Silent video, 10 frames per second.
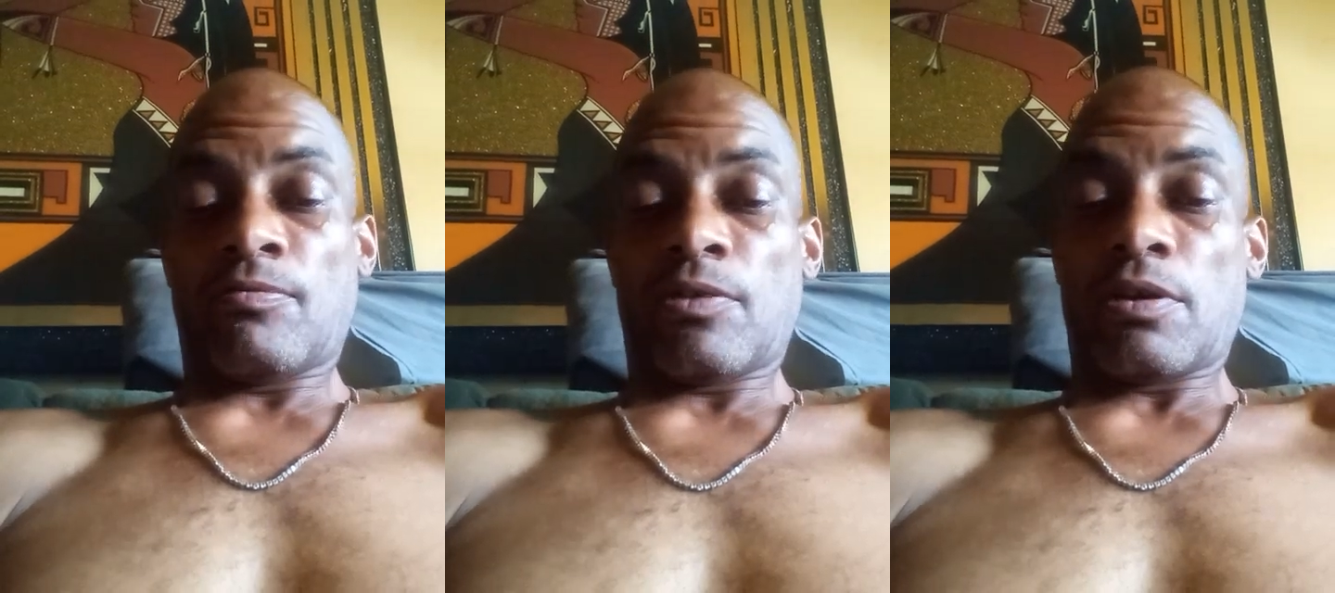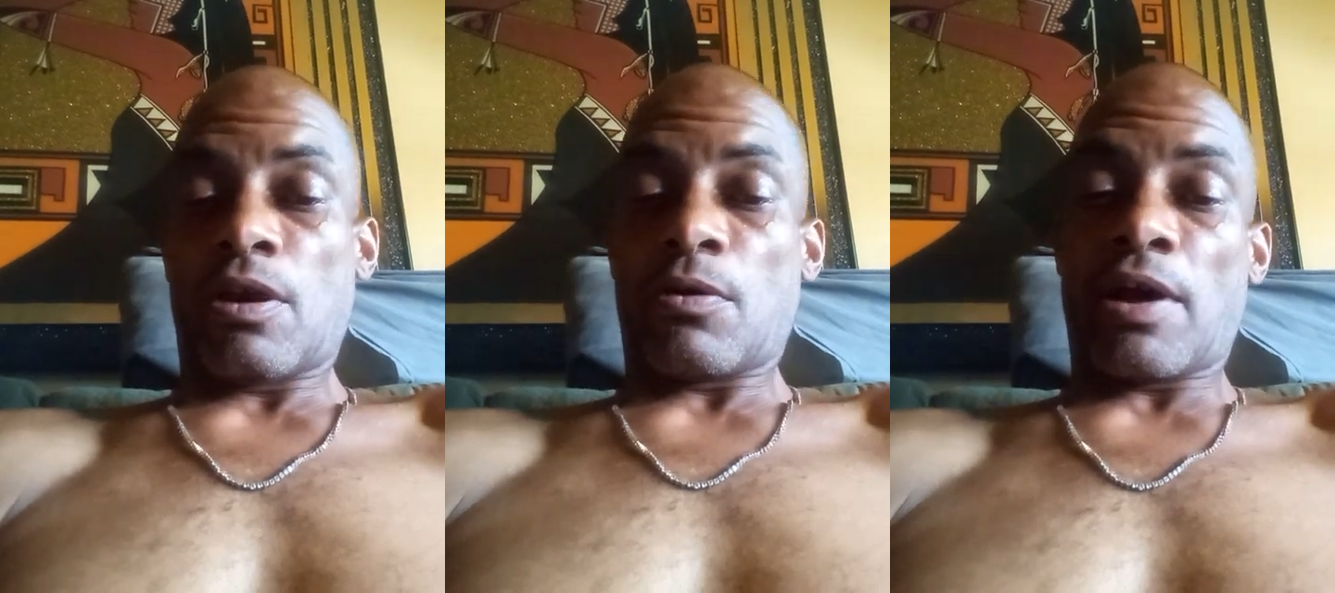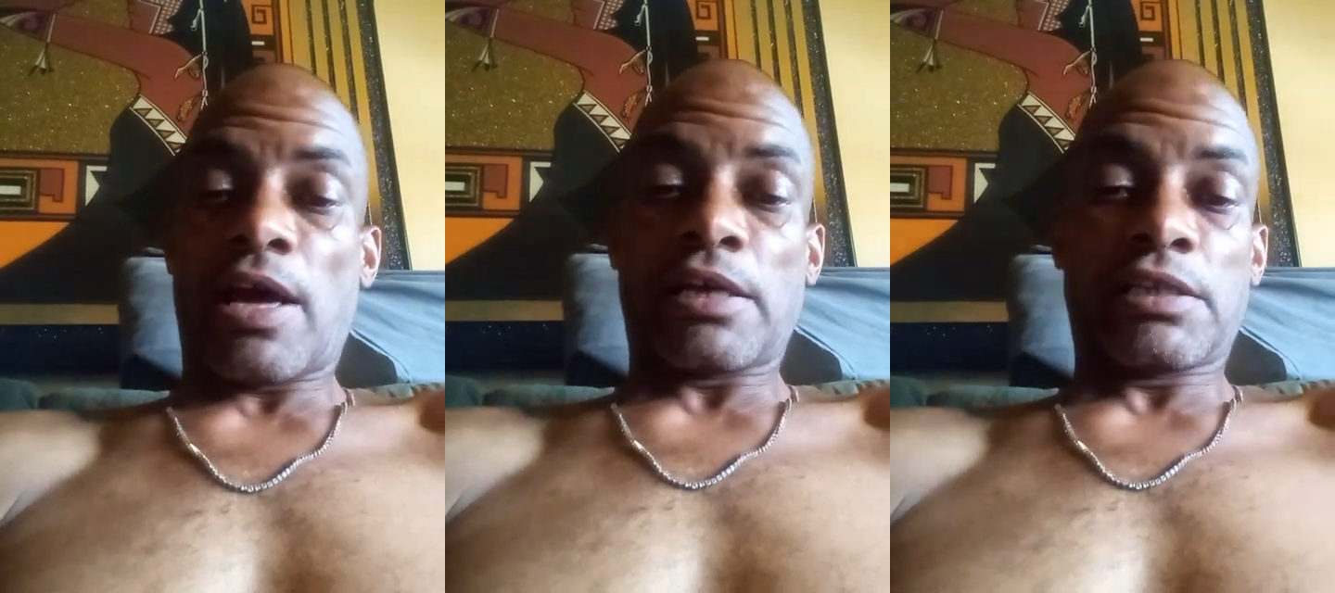
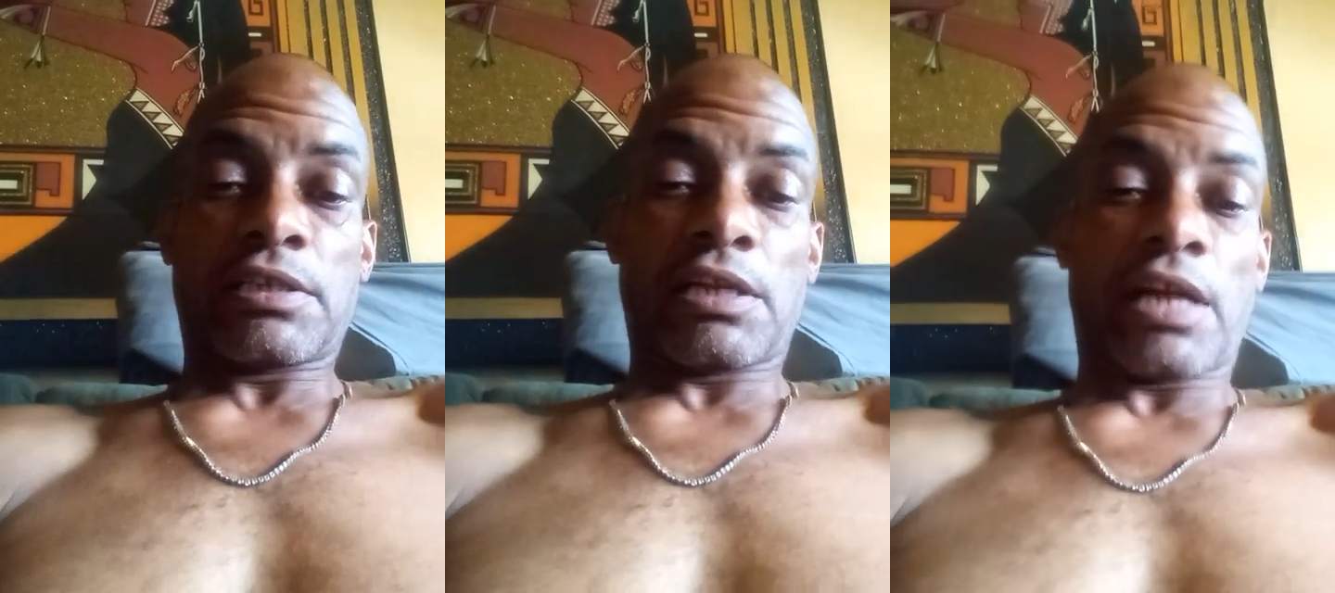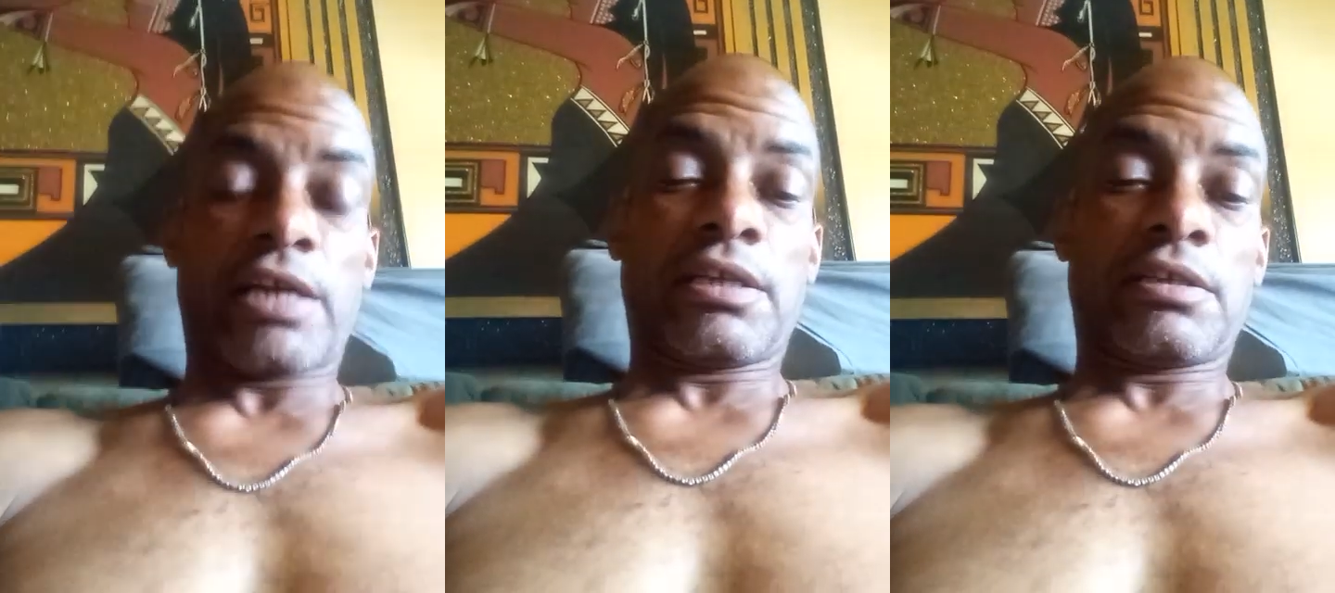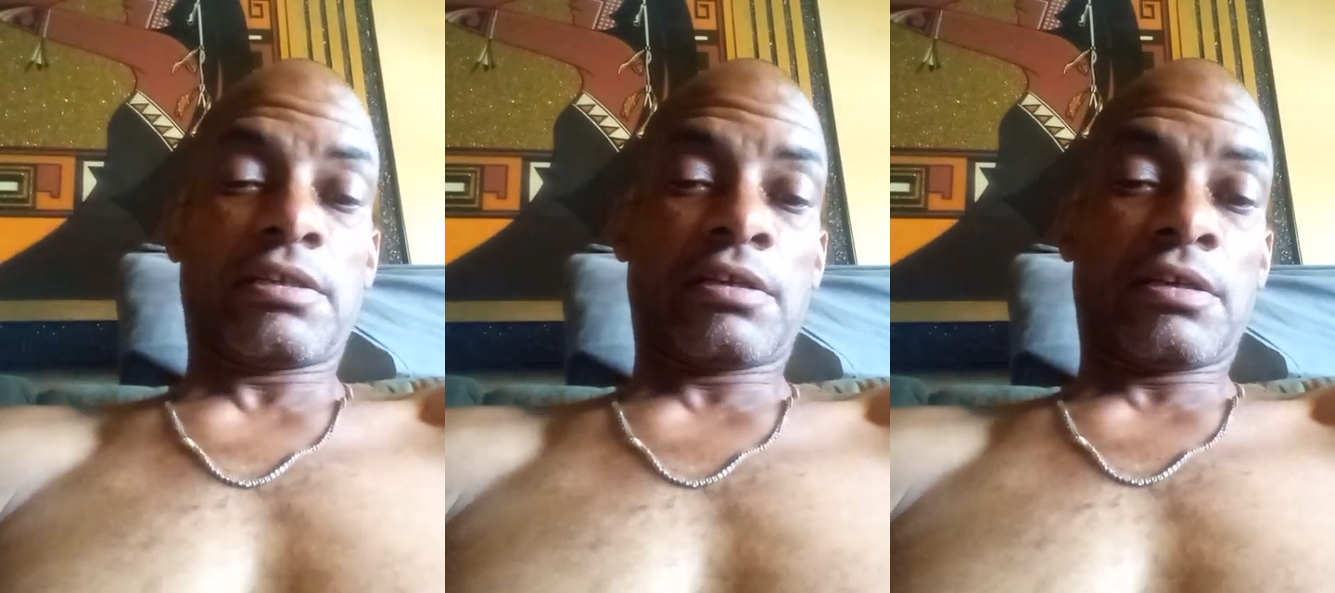handed the light
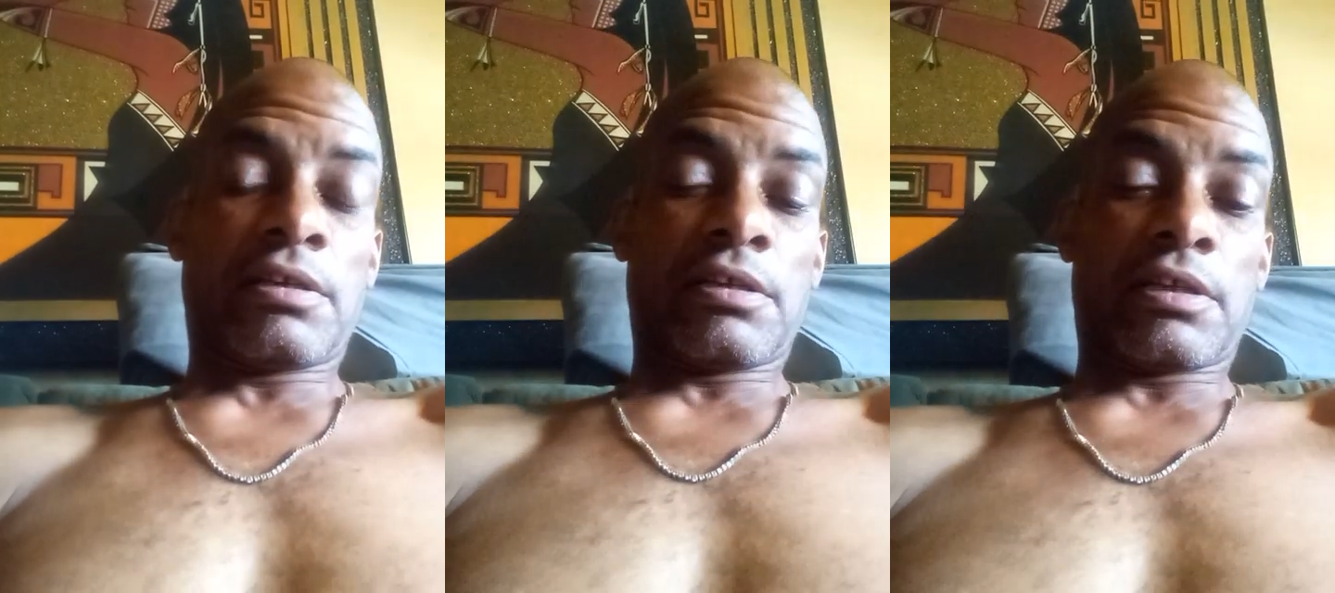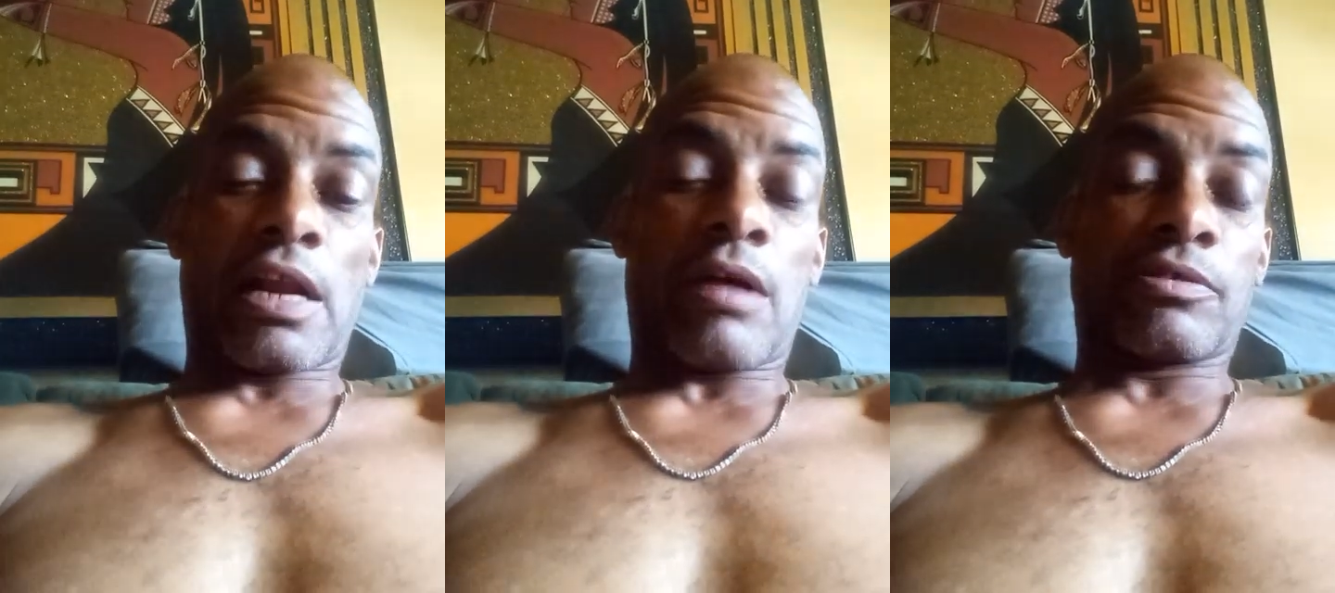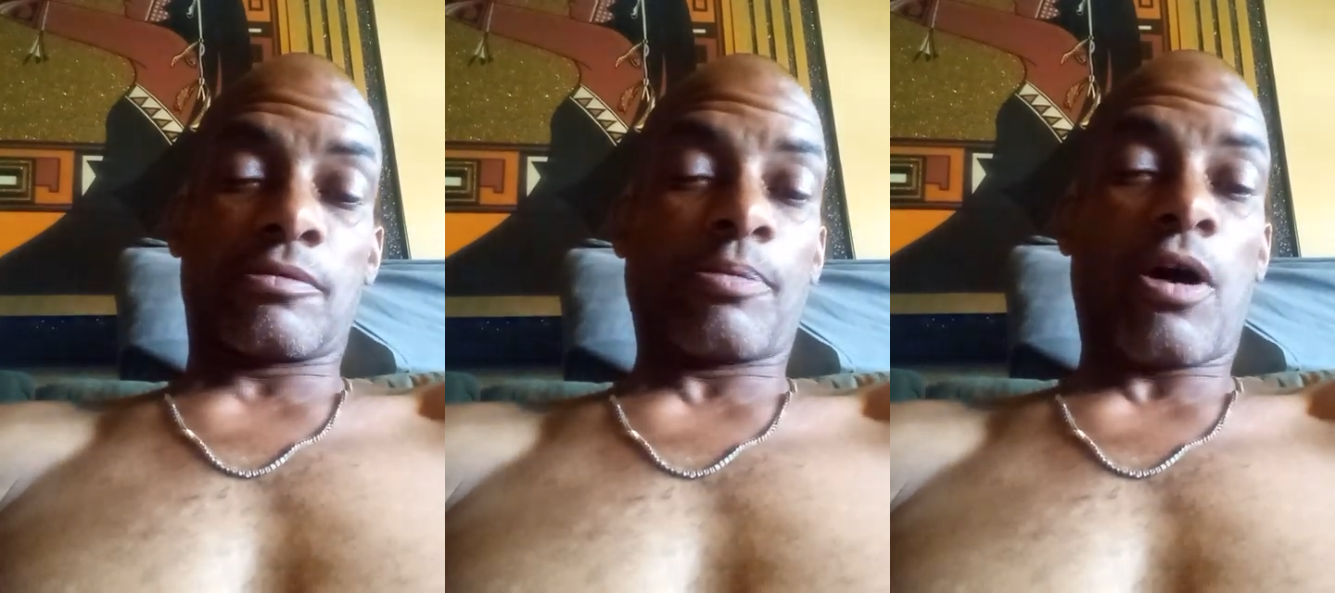that I
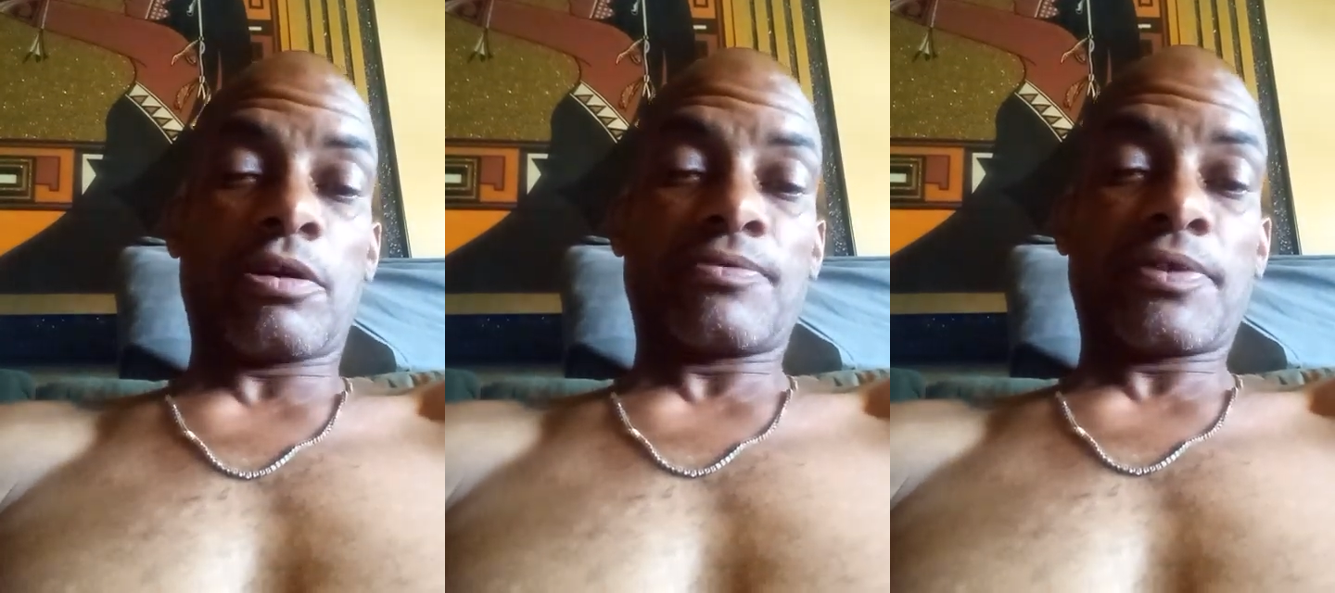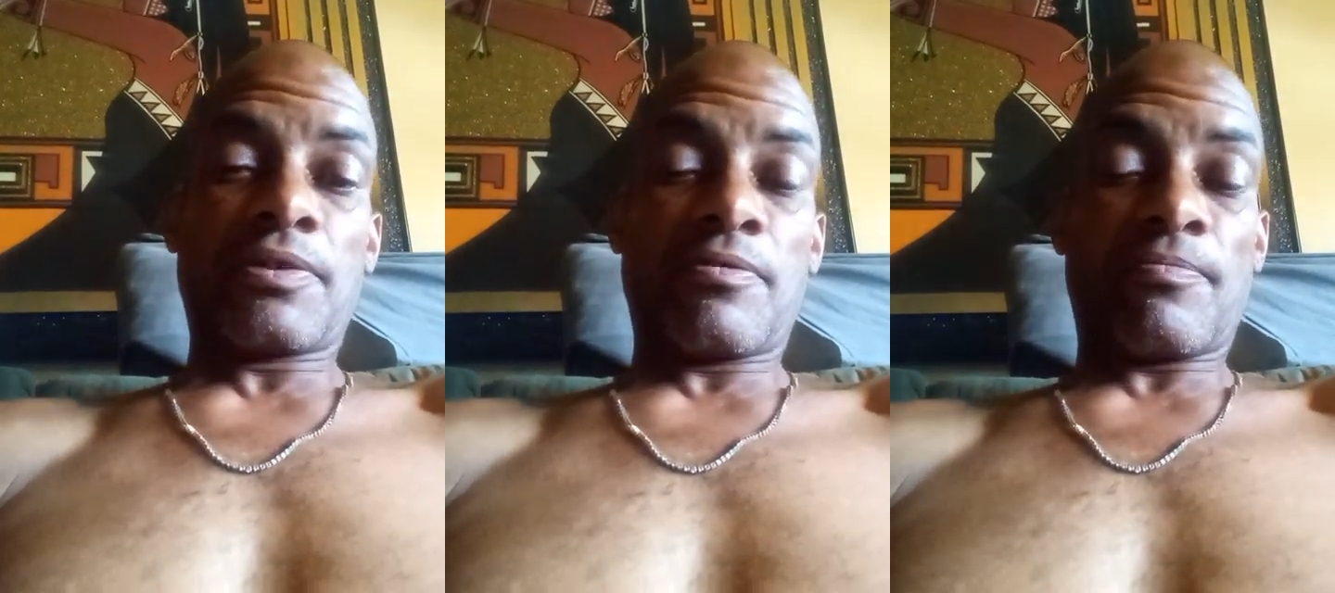was a part of it,